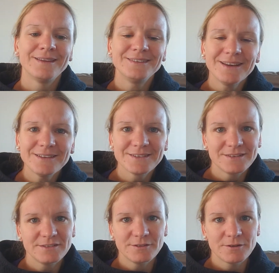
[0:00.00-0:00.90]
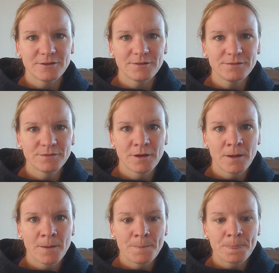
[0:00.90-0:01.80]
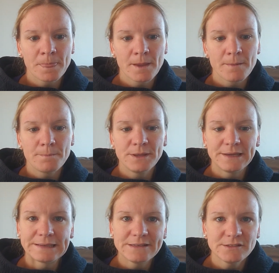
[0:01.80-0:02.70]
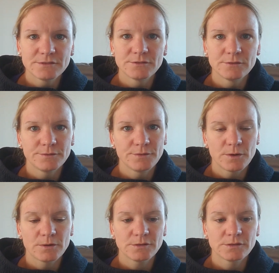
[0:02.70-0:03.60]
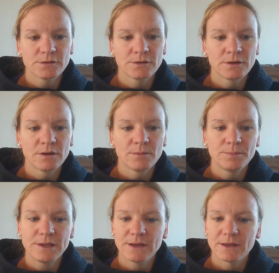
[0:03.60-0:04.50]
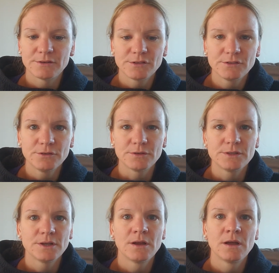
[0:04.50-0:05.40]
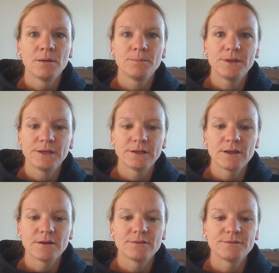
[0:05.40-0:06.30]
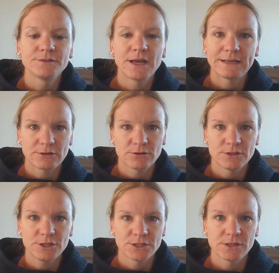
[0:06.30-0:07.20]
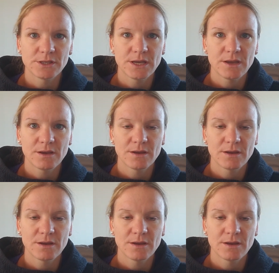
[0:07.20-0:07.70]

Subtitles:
does deserve being listened to first, being understood, being loved unconditionally.